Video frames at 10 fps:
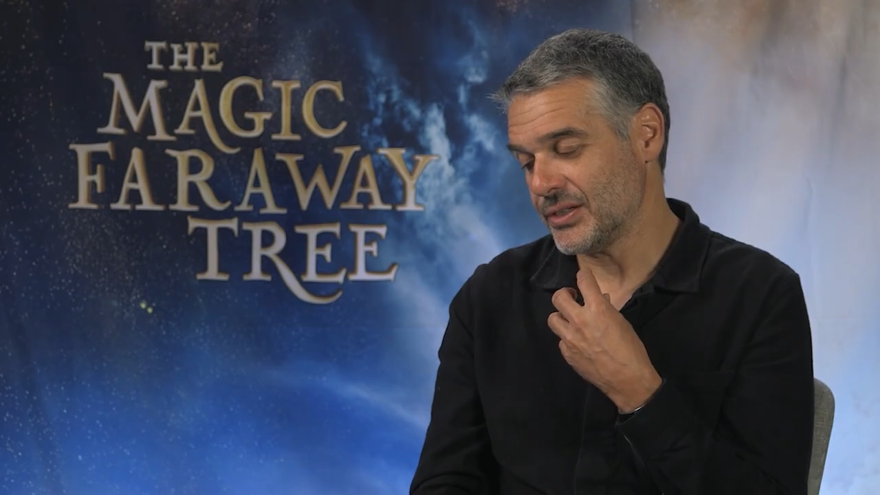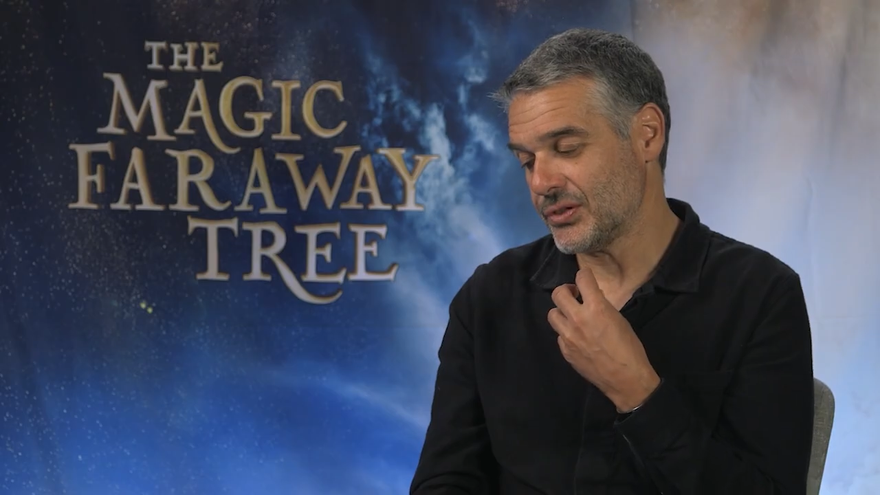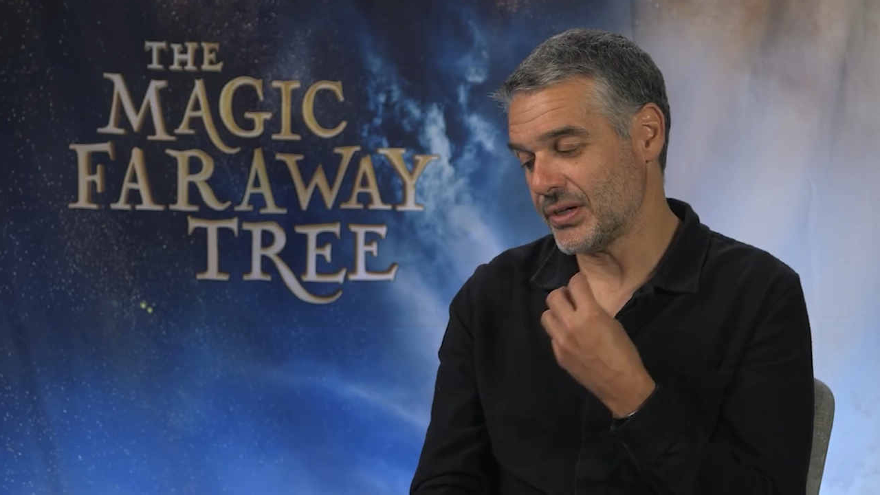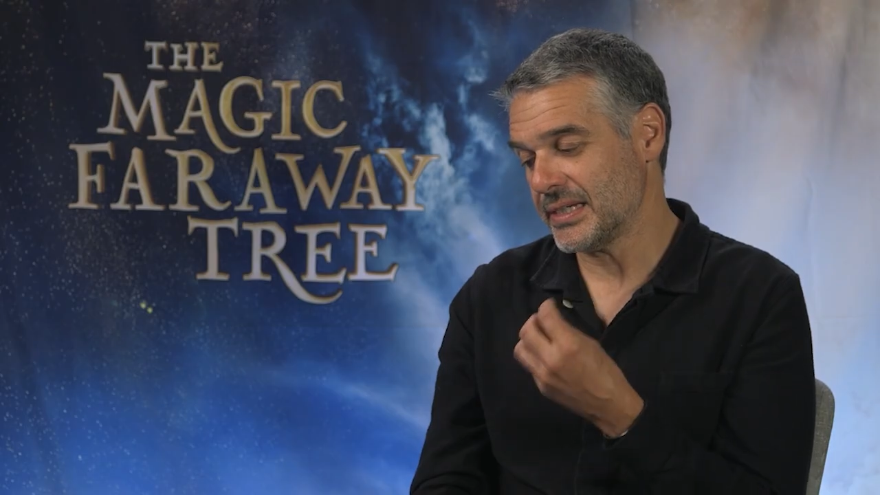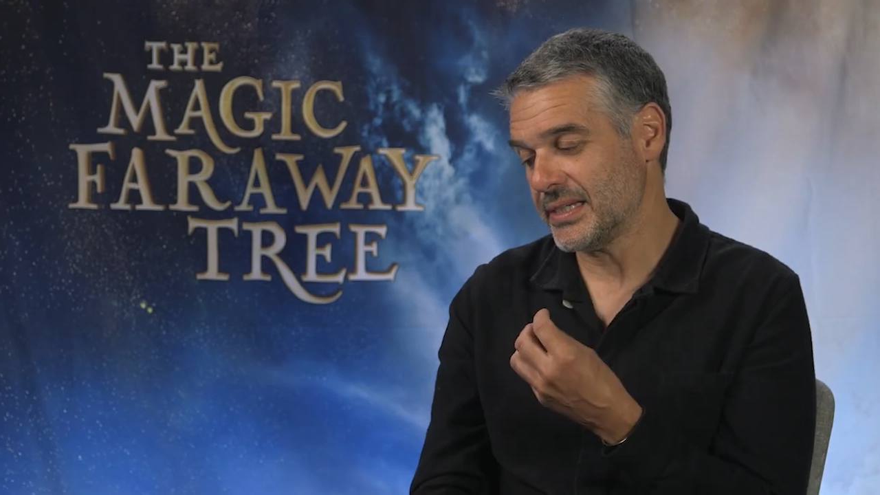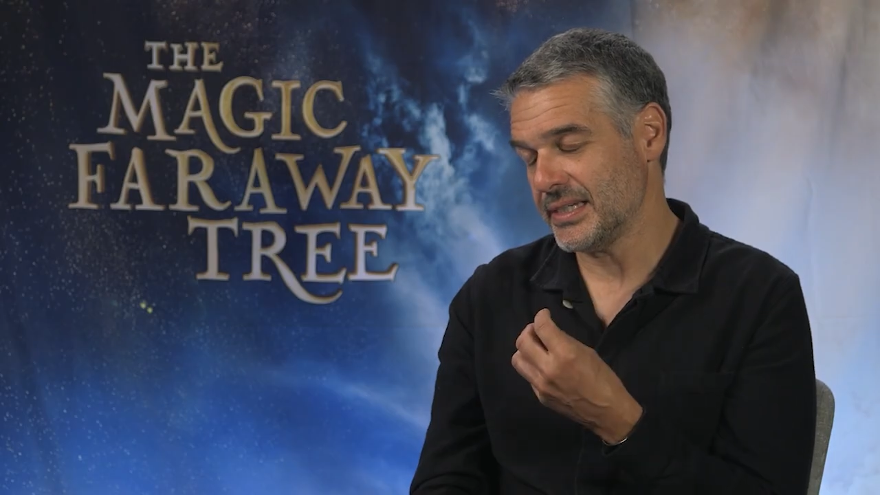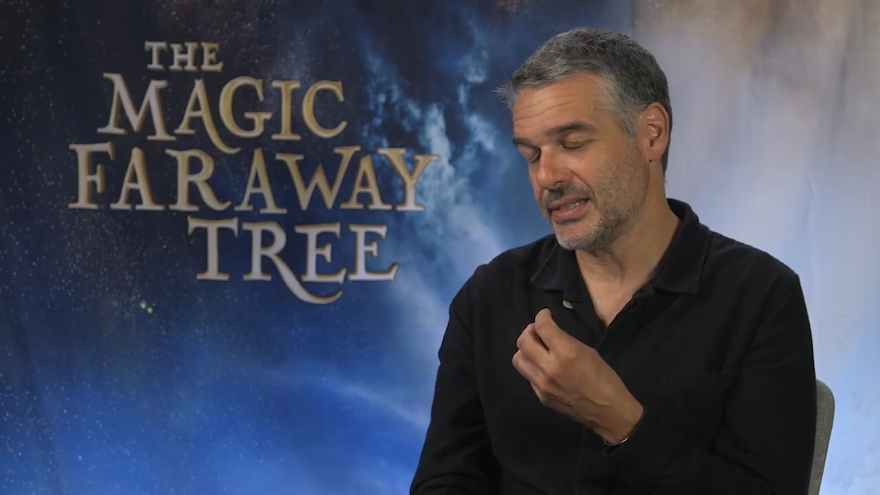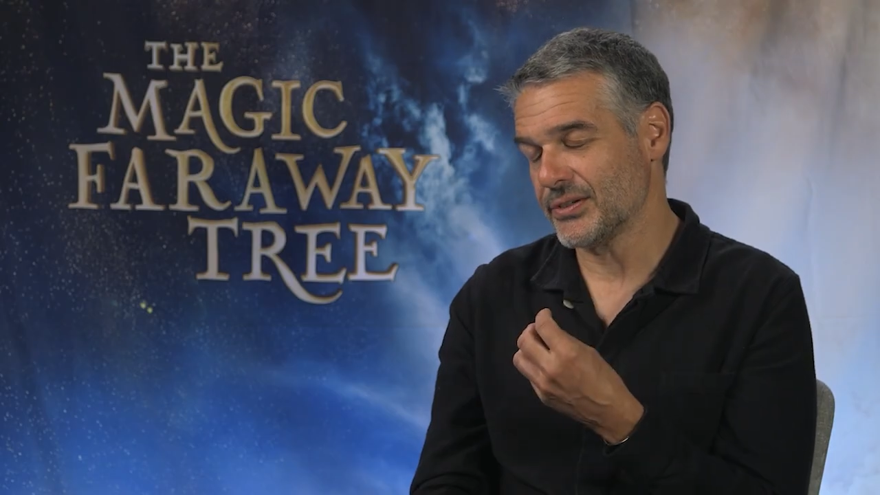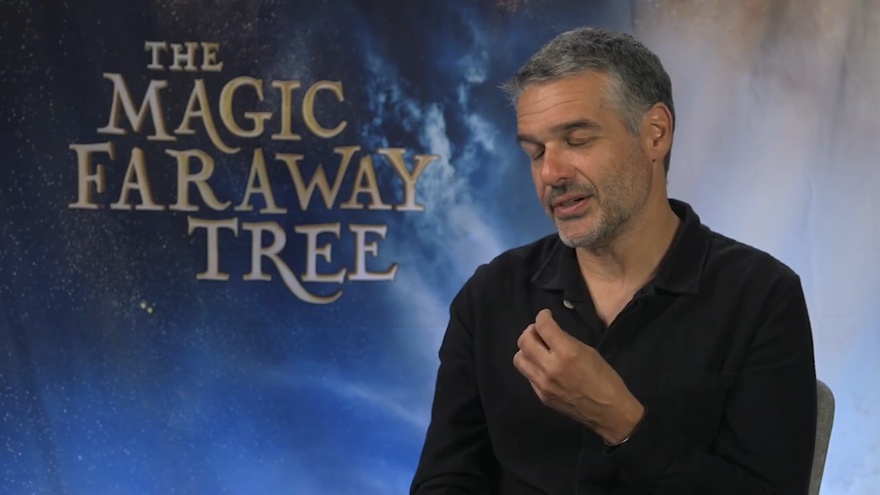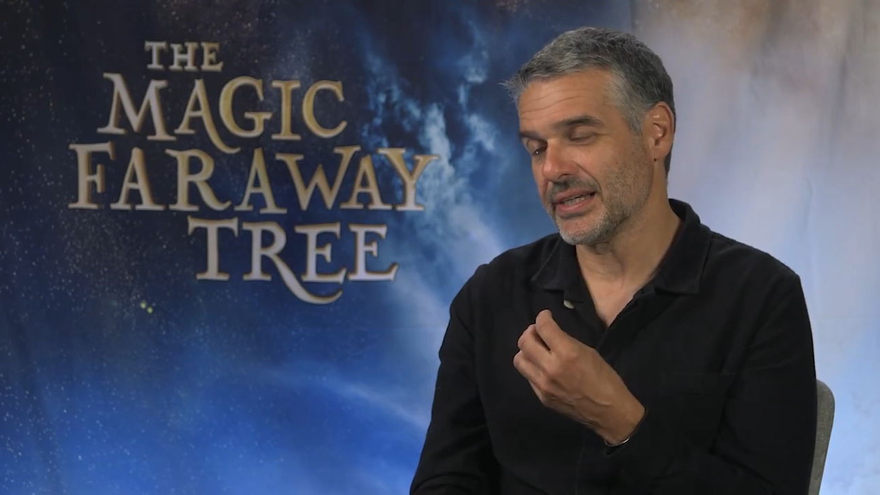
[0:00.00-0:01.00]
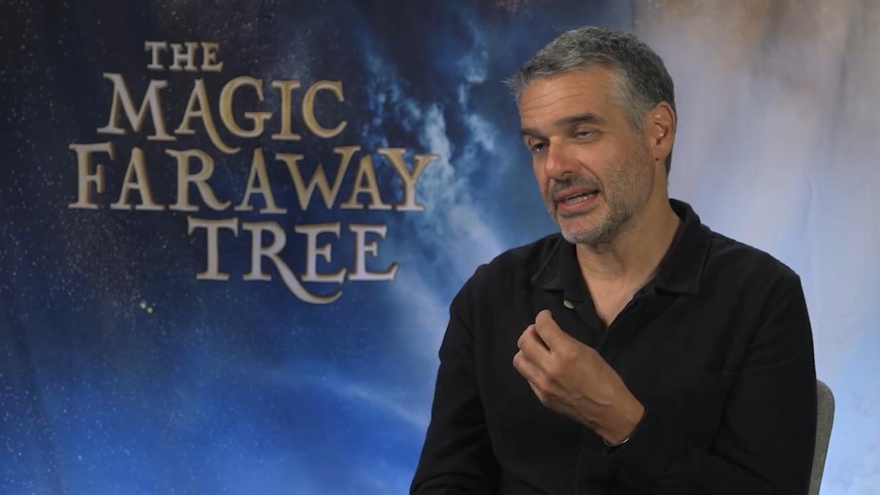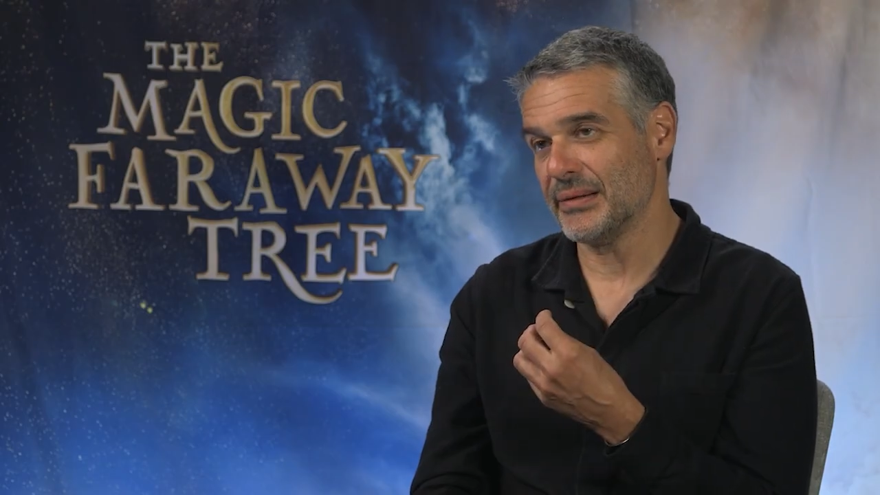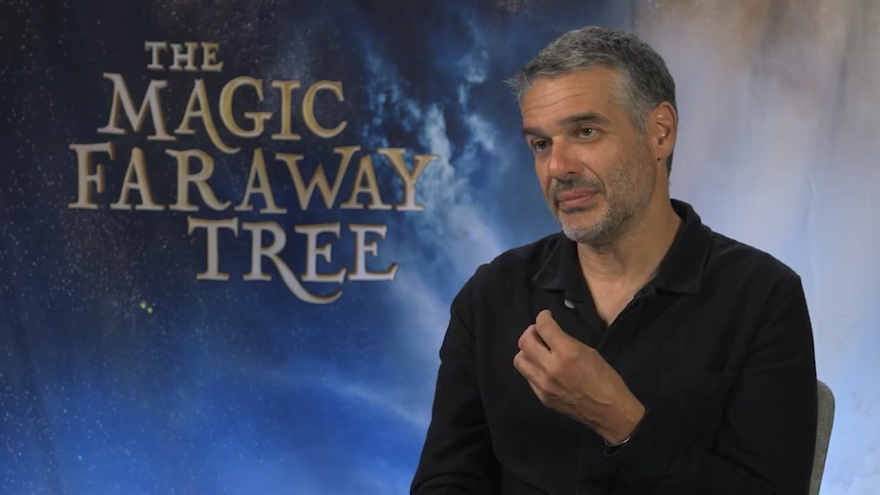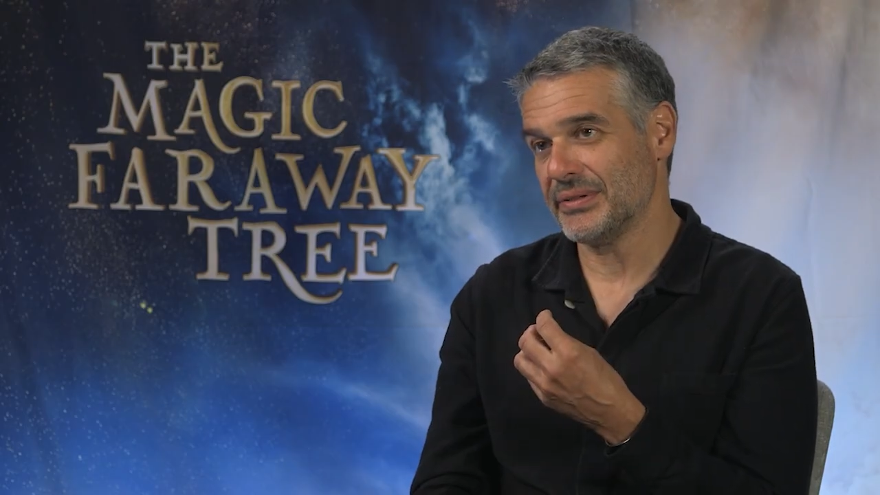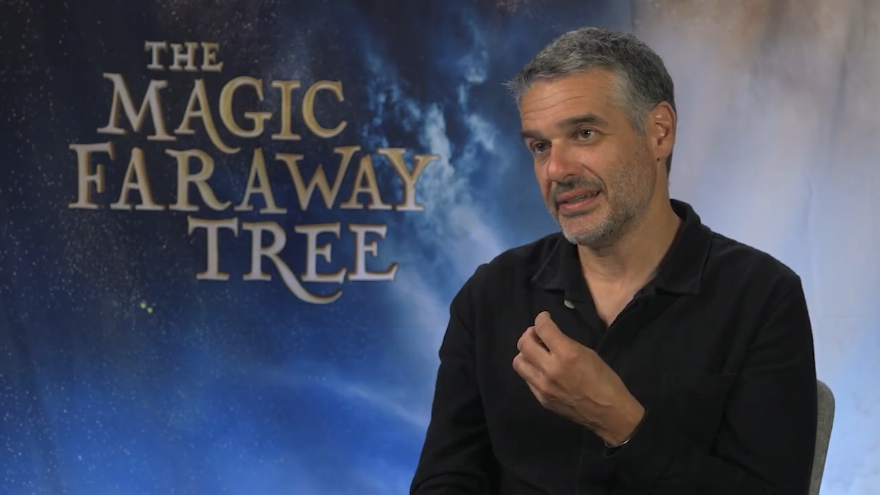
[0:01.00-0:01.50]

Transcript: tragedy to growing up